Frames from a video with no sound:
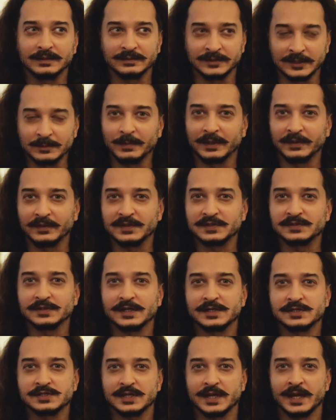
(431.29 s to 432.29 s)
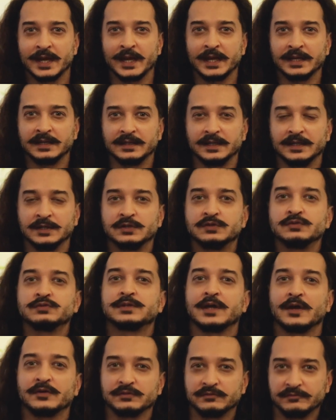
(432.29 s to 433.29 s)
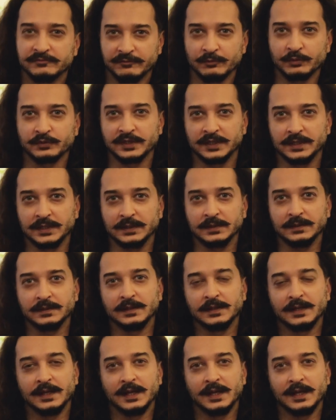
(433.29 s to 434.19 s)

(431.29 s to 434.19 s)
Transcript: did my research, and in 2014